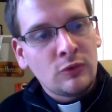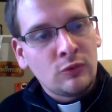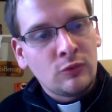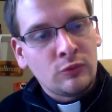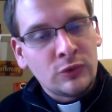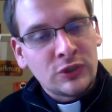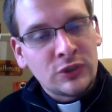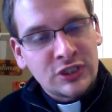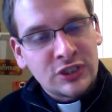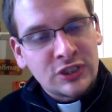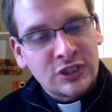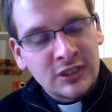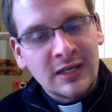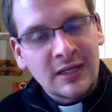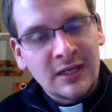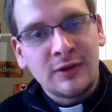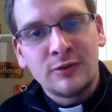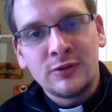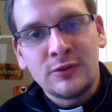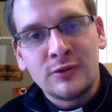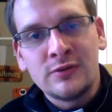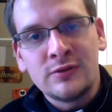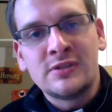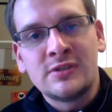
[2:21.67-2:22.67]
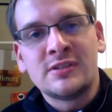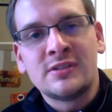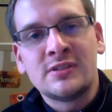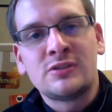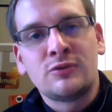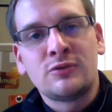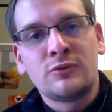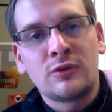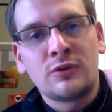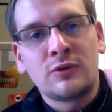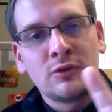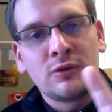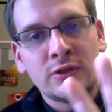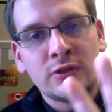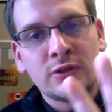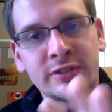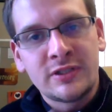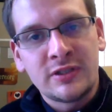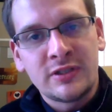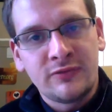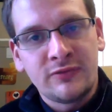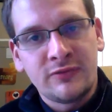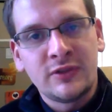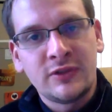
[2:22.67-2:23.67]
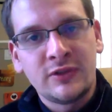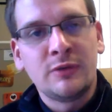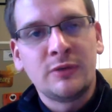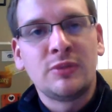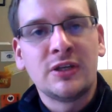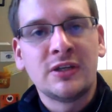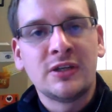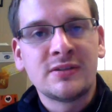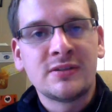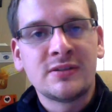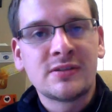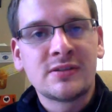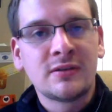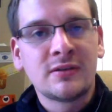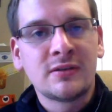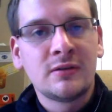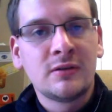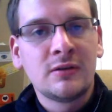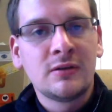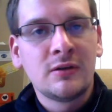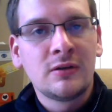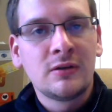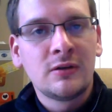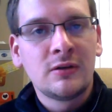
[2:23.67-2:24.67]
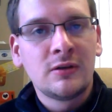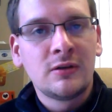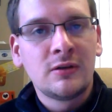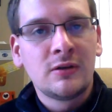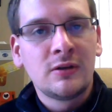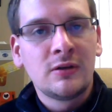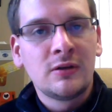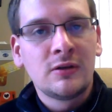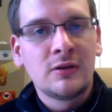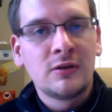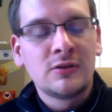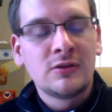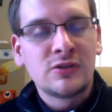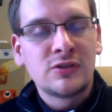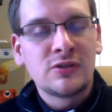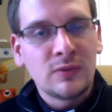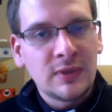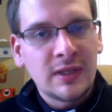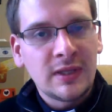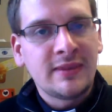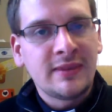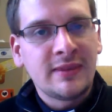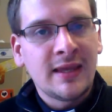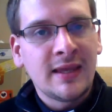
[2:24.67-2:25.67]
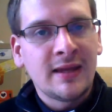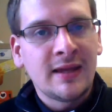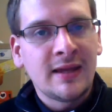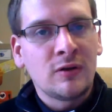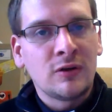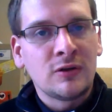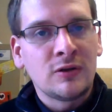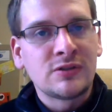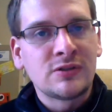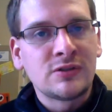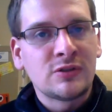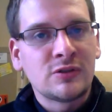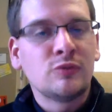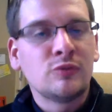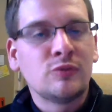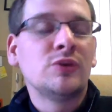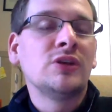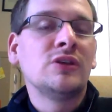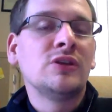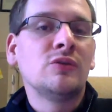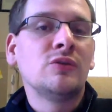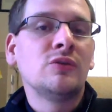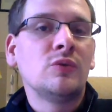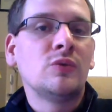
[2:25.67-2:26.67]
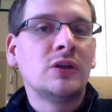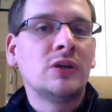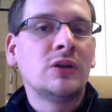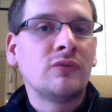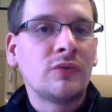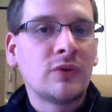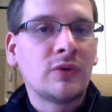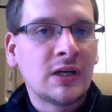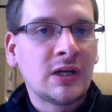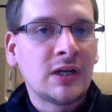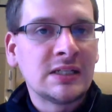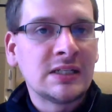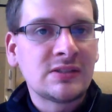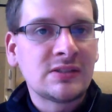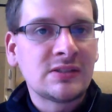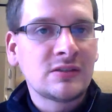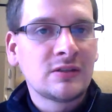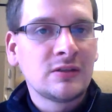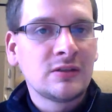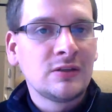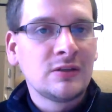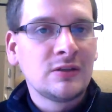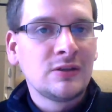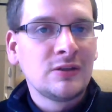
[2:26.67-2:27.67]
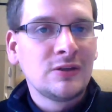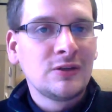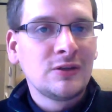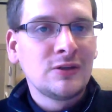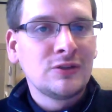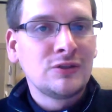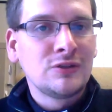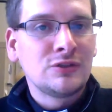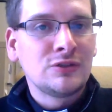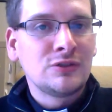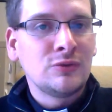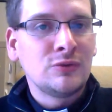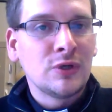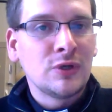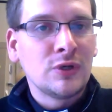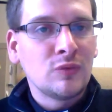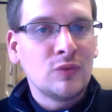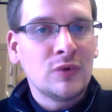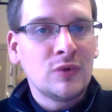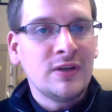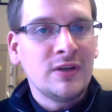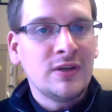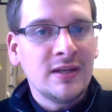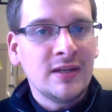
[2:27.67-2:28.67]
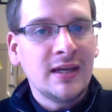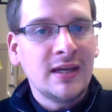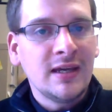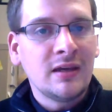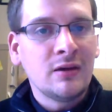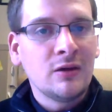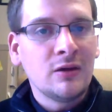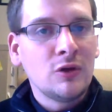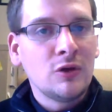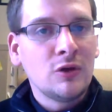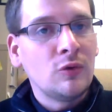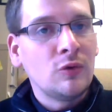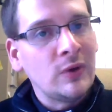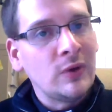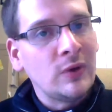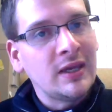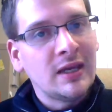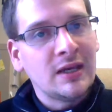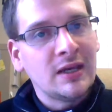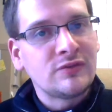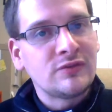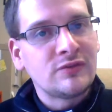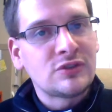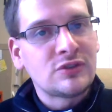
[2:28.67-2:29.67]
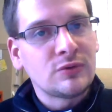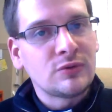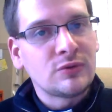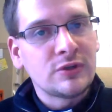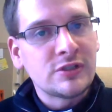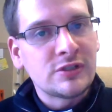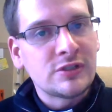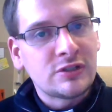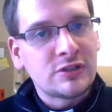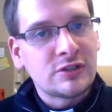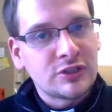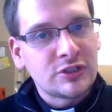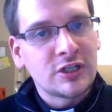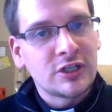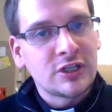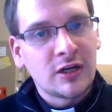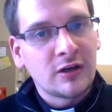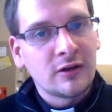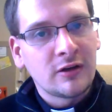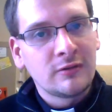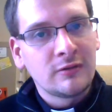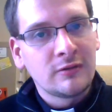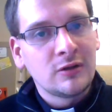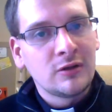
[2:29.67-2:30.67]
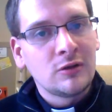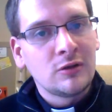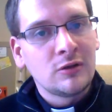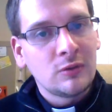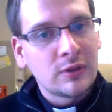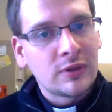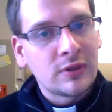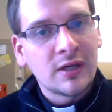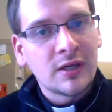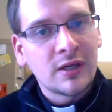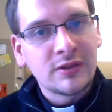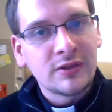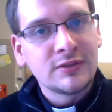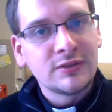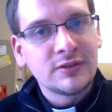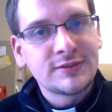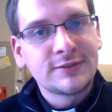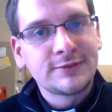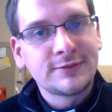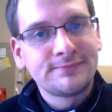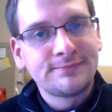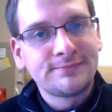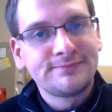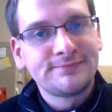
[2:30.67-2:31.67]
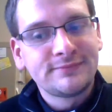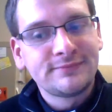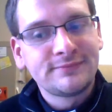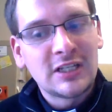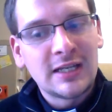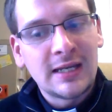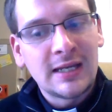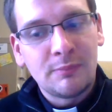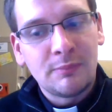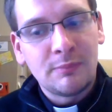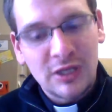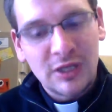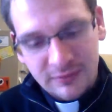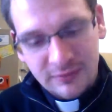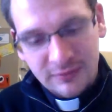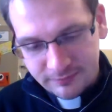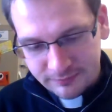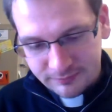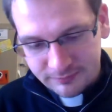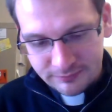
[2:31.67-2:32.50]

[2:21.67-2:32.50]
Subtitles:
which he now uses to encourage the Philippians. So let that also be the one for us, to where one day we have stories to share with others. Amen.